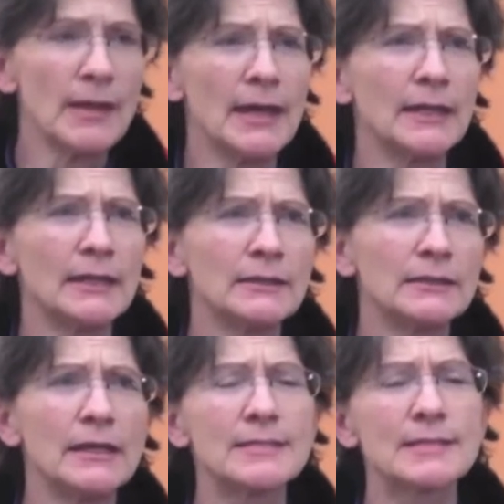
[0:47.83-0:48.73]
And in a
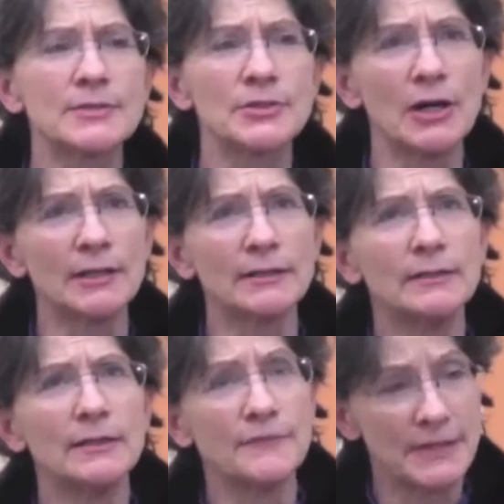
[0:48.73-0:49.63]
class I taught,
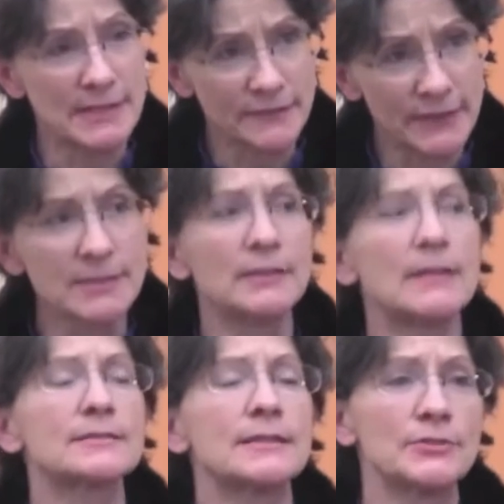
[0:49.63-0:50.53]
a face-to-face
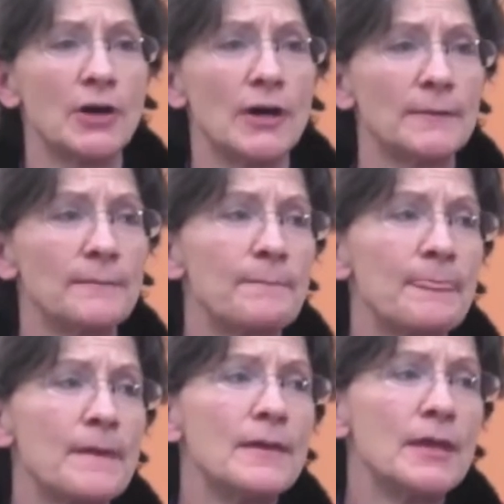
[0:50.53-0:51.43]
class I taught,
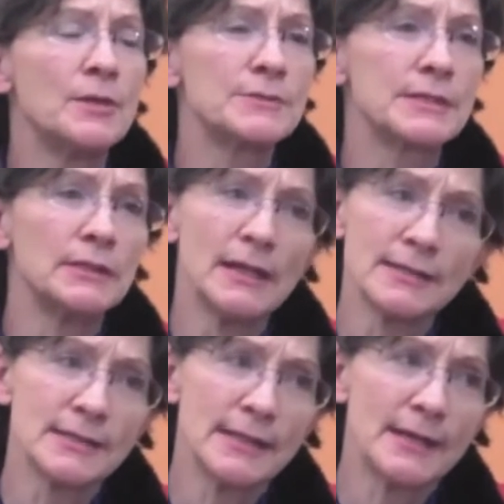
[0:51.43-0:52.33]
it was a
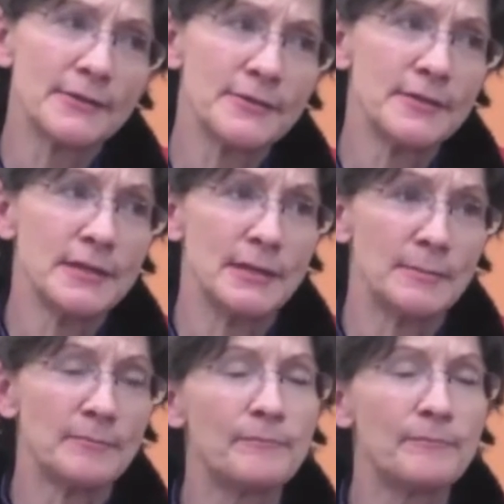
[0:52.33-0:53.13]
class that had a theme,